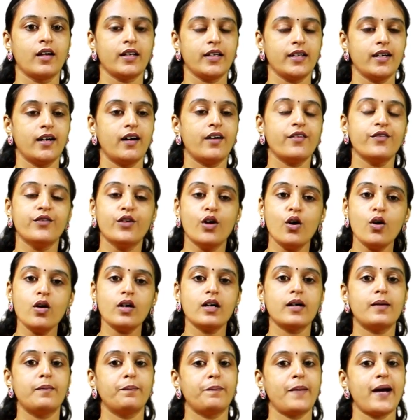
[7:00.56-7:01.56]
Here
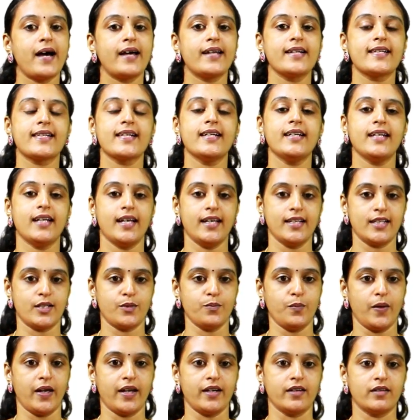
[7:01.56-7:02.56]
no comparison
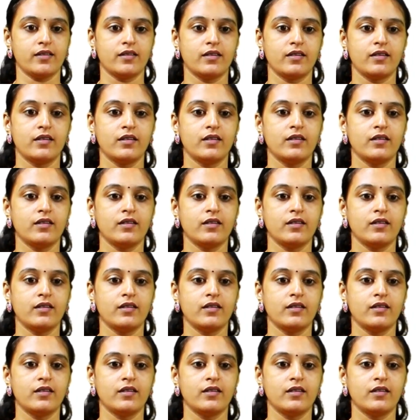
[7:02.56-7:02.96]
is made.